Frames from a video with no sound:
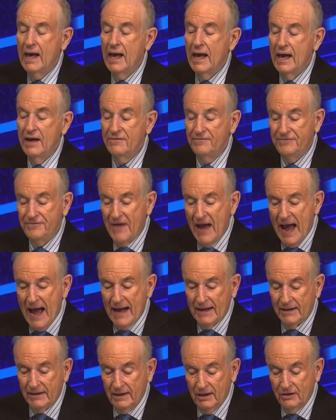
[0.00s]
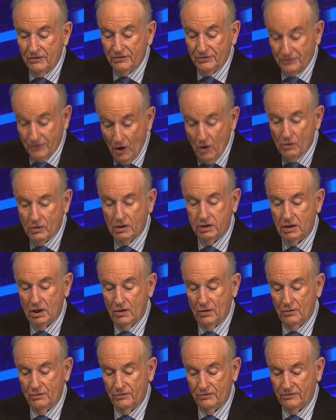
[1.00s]
In fact, so
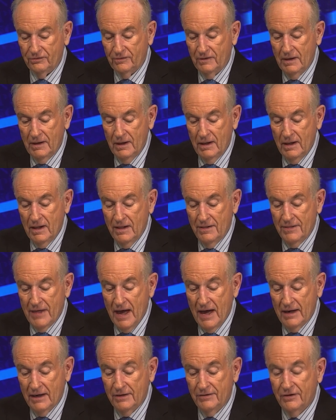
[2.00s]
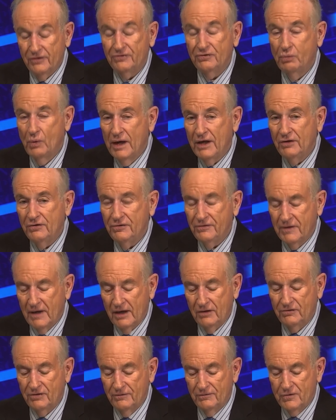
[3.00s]
close that in the swing
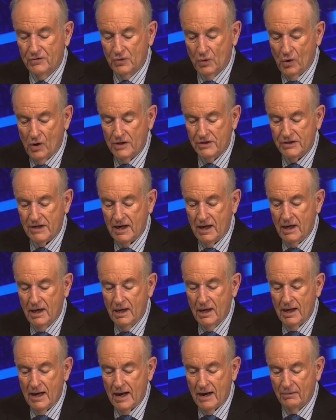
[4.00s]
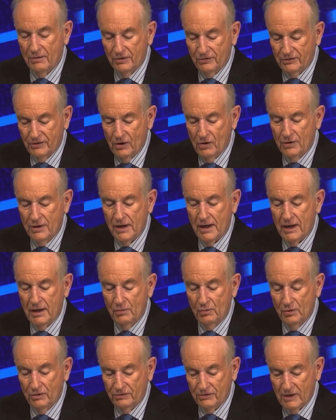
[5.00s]
states of Georgia, Arizona, and
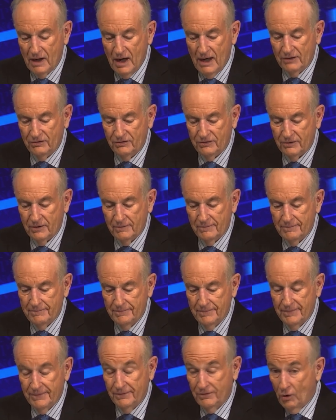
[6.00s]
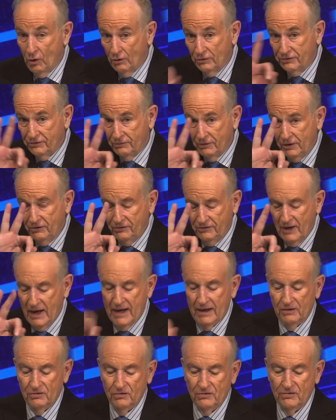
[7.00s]
Wisconsin, those three
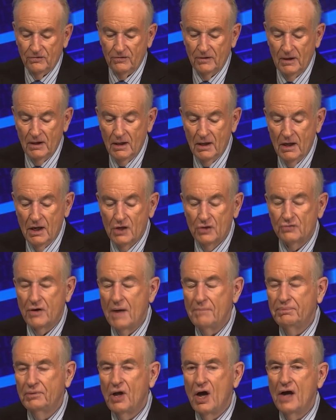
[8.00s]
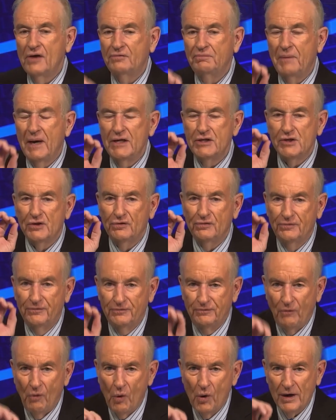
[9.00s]
states, Trump lost by just
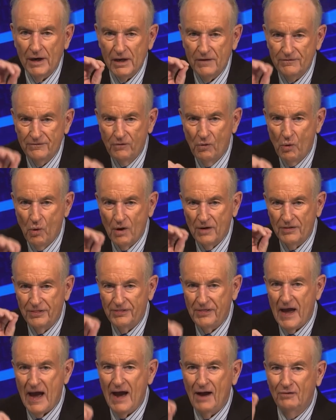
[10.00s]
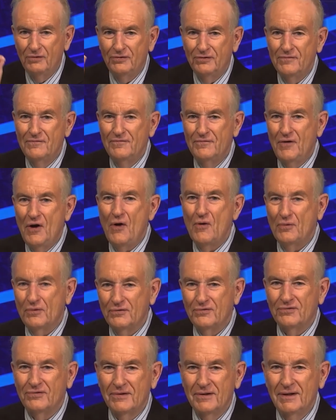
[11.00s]
44,000
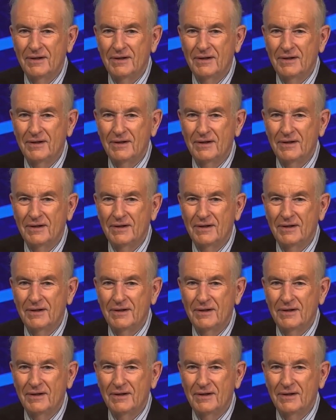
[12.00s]
votes.